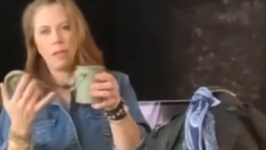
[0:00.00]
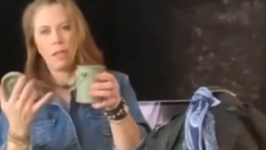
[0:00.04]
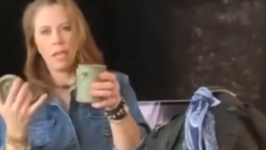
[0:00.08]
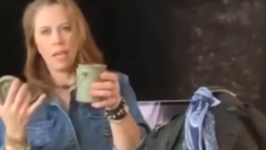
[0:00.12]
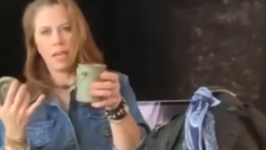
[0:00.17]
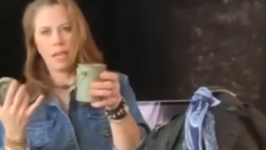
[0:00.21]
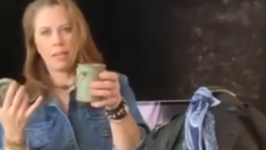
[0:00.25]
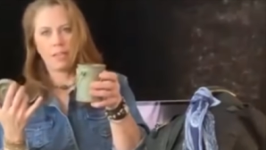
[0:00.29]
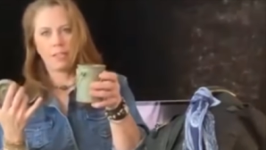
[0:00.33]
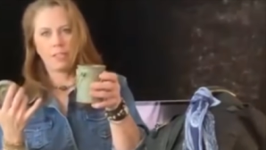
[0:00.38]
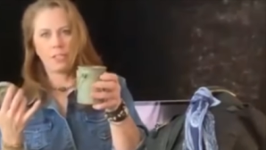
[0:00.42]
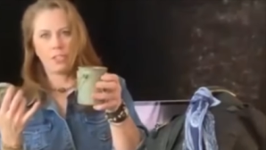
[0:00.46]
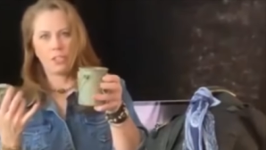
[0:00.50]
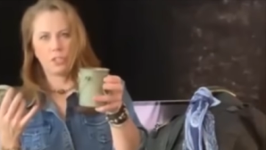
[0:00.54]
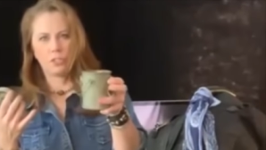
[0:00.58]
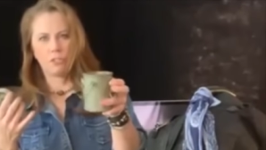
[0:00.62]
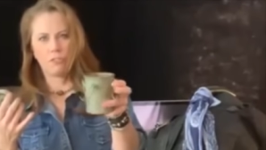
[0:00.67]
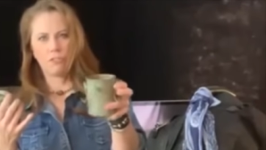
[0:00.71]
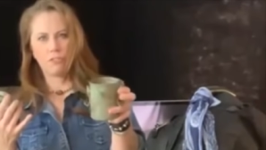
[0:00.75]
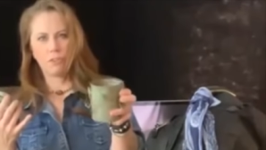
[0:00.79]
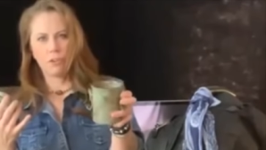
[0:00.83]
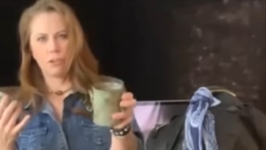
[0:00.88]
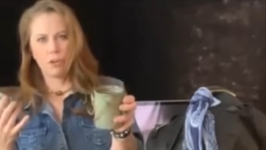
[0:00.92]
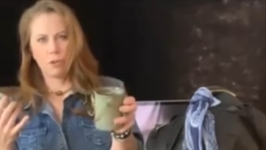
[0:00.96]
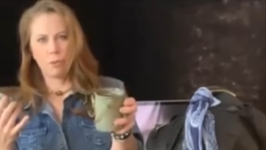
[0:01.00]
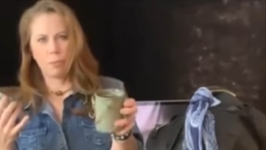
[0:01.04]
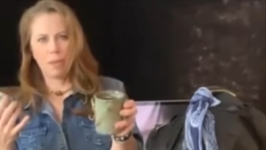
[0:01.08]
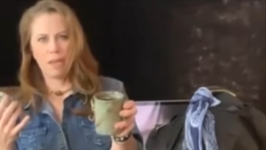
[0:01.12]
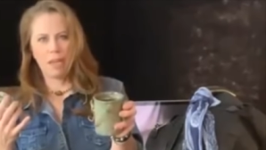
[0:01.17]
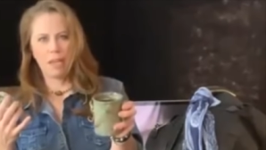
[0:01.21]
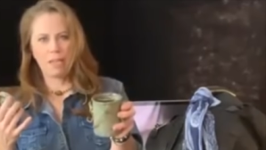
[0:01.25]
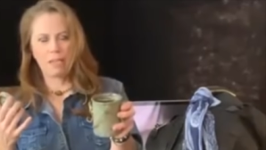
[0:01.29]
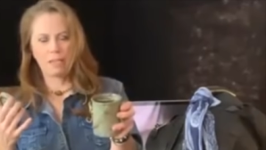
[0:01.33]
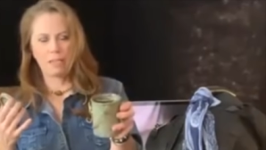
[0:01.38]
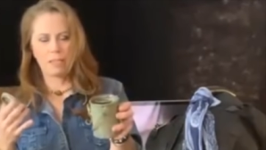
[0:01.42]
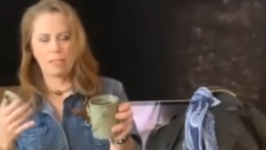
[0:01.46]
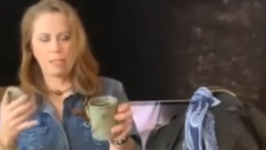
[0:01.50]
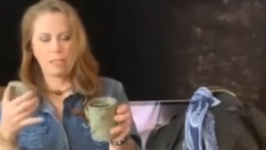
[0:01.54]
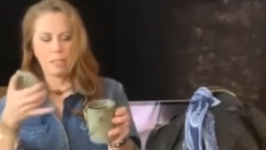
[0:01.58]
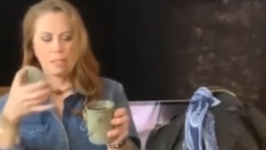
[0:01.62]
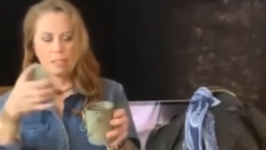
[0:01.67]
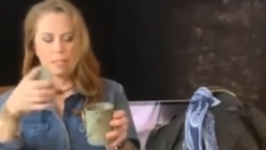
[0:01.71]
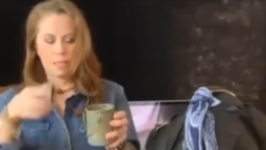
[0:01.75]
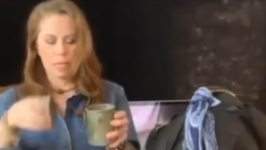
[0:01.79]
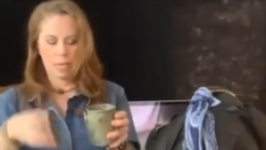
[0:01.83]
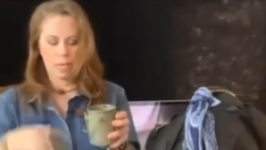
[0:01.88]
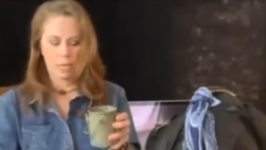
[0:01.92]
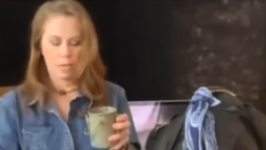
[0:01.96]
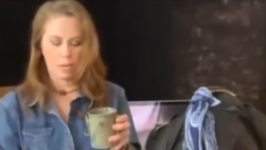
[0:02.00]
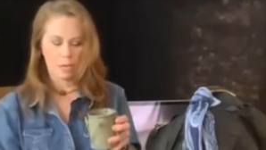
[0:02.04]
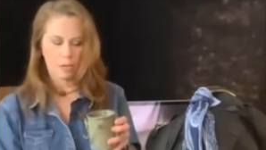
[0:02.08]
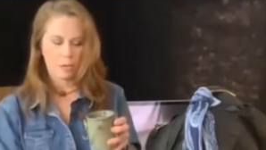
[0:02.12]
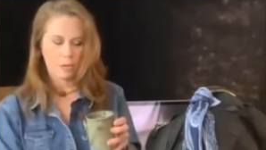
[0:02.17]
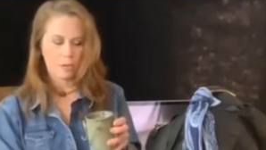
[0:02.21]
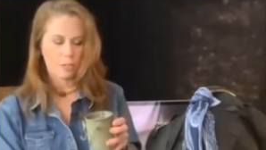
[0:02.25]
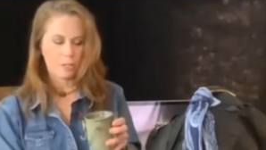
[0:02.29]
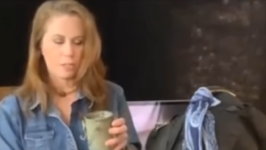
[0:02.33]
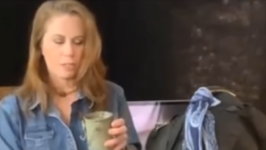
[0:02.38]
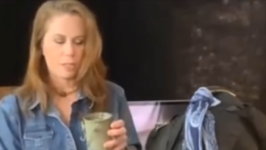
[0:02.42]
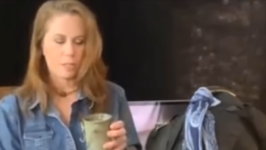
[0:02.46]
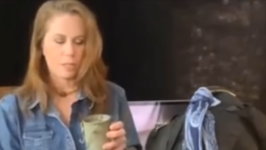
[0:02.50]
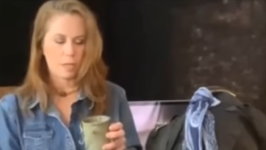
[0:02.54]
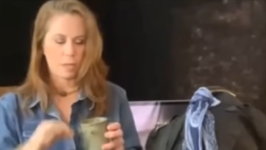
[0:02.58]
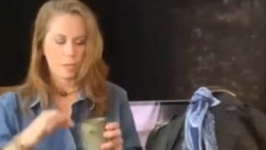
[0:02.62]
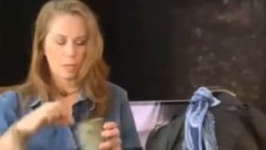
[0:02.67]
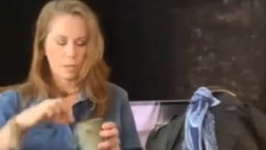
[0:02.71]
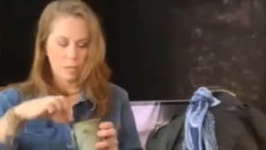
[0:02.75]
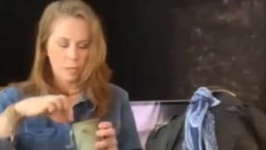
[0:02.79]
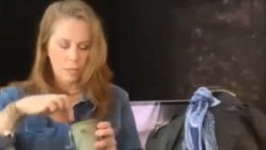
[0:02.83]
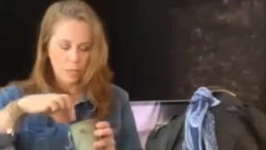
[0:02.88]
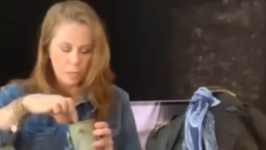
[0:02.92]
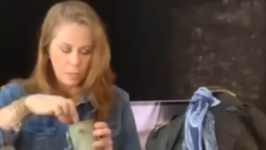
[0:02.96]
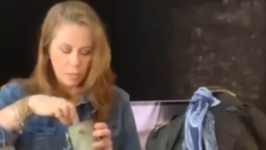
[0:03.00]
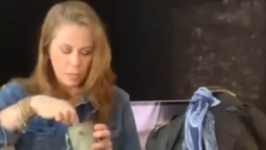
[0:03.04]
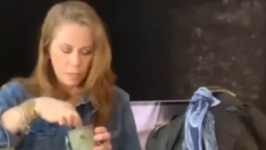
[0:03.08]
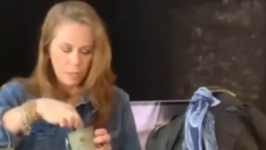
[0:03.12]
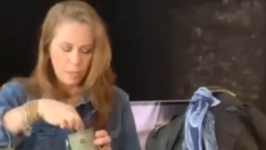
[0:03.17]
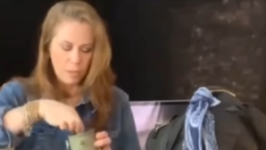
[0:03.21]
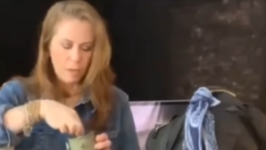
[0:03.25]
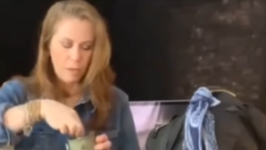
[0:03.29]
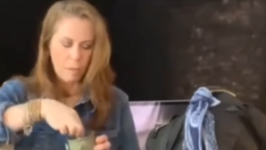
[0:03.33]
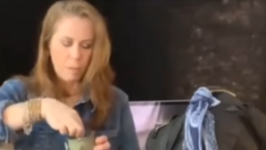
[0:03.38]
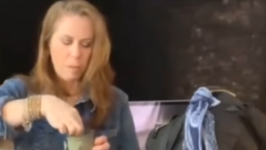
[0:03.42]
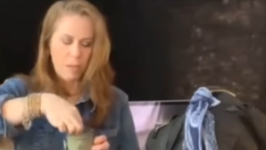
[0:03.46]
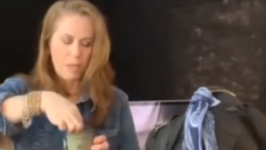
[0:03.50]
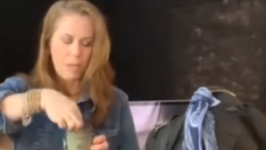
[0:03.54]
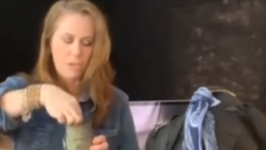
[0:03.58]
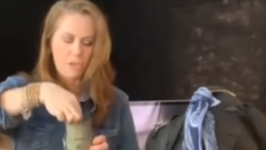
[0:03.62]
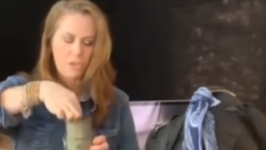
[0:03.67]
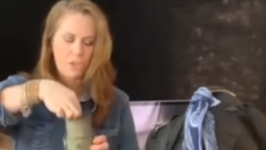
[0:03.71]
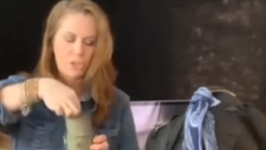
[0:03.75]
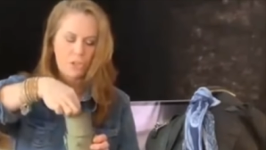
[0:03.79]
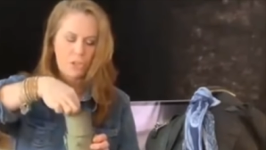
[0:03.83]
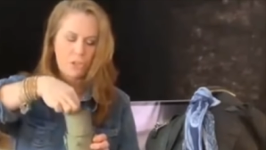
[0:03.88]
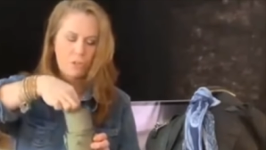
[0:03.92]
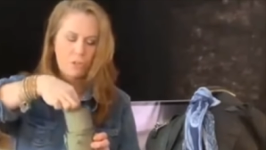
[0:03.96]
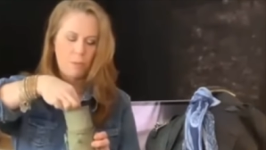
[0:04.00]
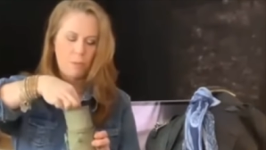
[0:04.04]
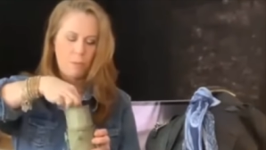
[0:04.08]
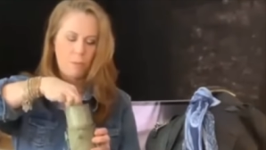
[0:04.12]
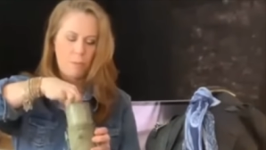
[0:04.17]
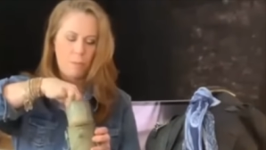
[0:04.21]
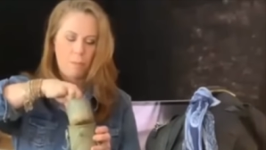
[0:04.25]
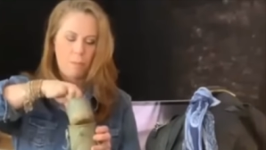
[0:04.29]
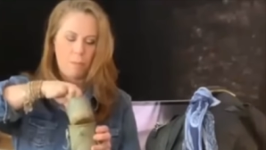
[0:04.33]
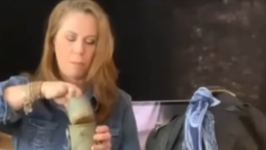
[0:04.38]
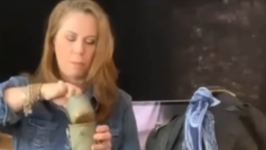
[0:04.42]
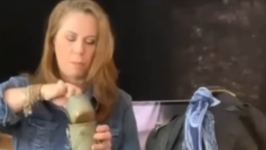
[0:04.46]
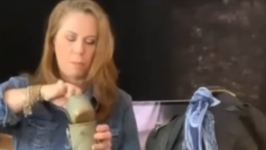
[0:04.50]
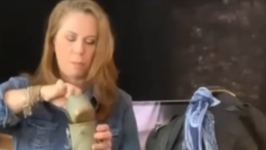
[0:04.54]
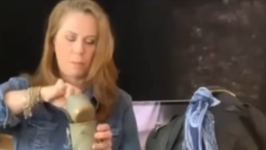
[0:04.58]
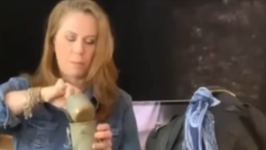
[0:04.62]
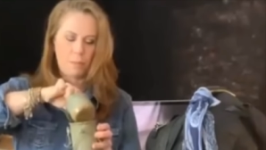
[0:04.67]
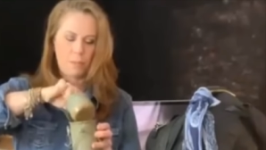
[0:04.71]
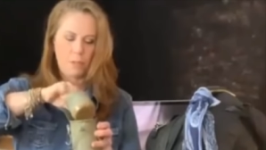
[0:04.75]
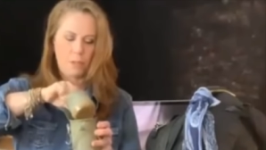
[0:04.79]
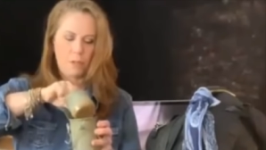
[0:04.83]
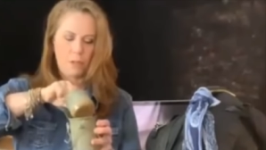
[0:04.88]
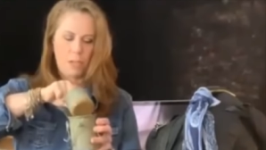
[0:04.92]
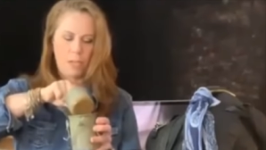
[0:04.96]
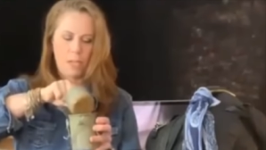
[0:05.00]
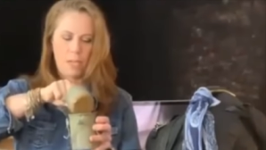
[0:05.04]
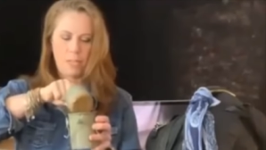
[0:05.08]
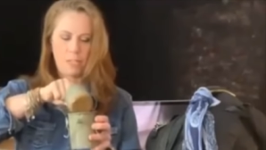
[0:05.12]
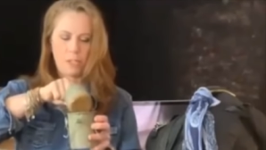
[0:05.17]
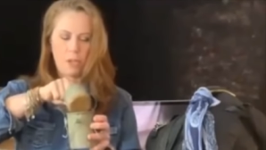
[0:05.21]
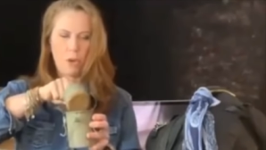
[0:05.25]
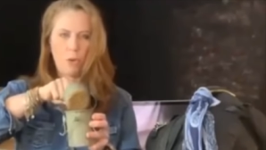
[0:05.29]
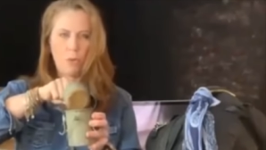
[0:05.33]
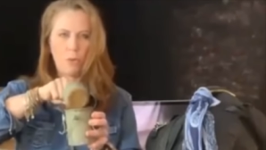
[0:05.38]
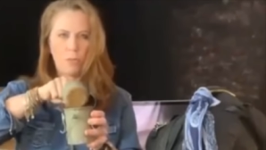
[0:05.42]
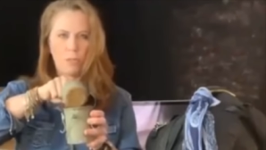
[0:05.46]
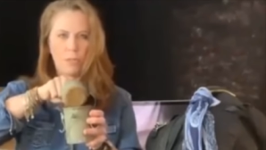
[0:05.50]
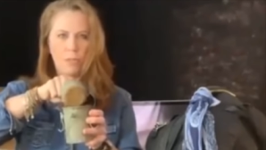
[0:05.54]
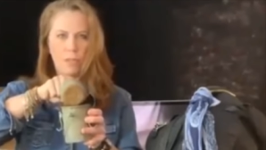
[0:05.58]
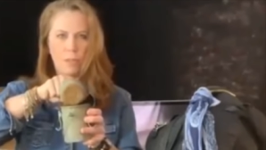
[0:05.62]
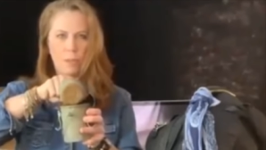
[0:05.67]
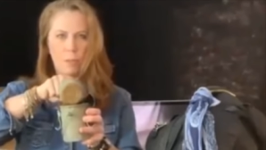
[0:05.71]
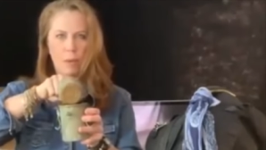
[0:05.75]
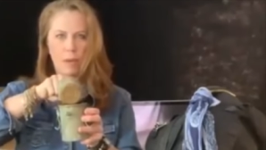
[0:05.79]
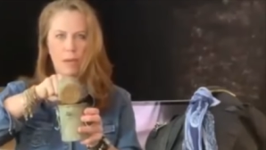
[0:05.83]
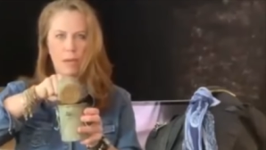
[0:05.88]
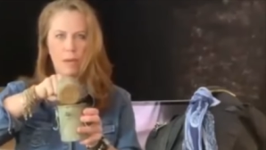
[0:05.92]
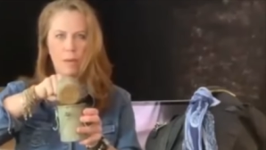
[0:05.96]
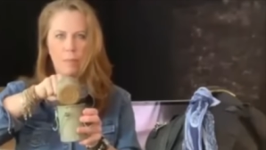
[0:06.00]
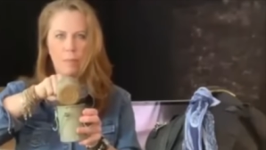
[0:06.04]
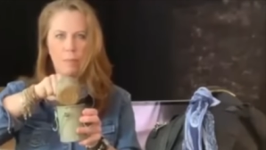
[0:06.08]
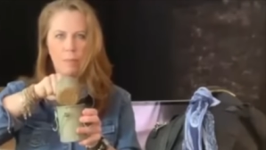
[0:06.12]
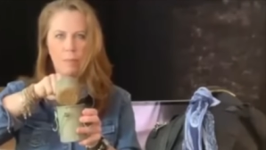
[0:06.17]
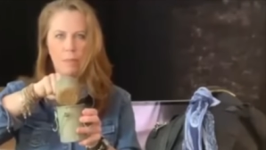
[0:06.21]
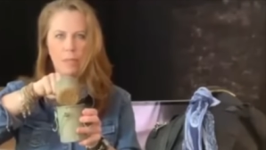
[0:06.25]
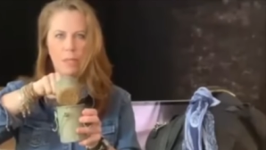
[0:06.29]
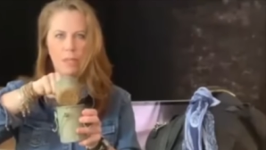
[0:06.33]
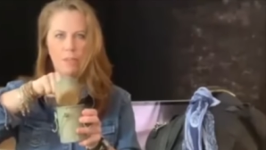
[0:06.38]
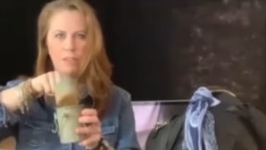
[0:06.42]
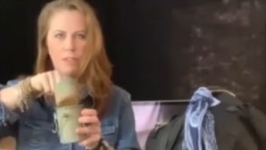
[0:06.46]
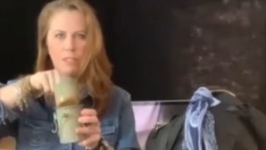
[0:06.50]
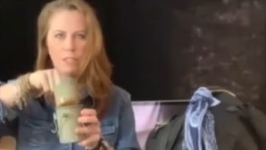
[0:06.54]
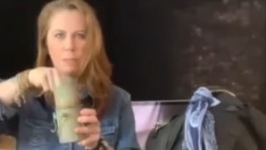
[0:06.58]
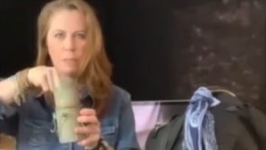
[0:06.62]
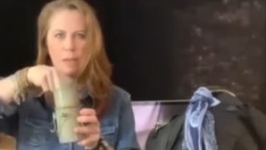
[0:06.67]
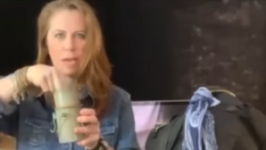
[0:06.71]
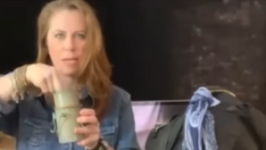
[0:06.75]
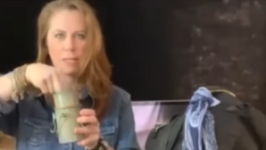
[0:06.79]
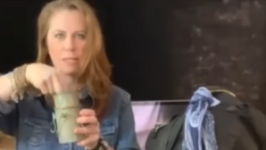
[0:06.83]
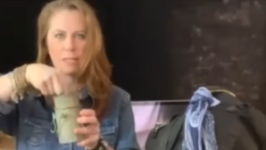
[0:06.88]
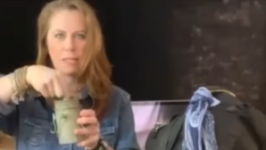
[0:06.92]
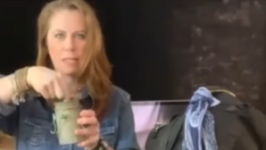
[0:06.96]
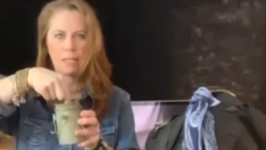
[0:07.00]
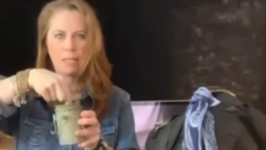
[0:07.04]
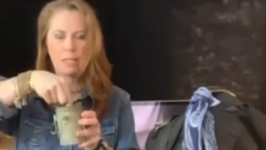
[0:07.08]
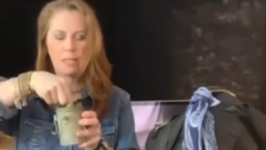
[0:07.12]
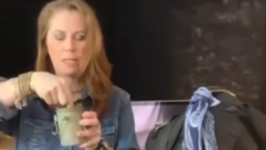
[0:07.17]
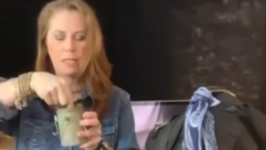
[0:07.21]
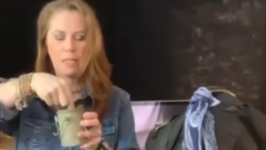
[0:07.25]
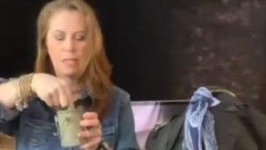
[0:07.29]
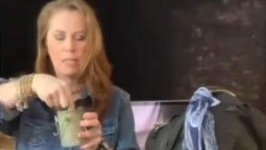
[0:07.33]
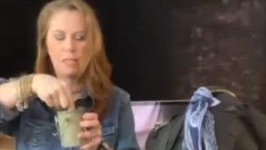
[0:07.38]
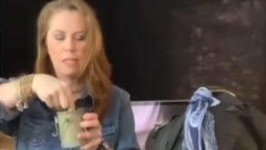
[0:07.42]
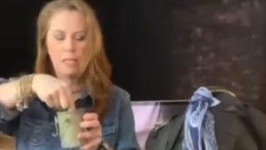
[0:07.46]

canister for your paints. Inside here is a little mesh, sort of, it has holes on the bottom of this basket.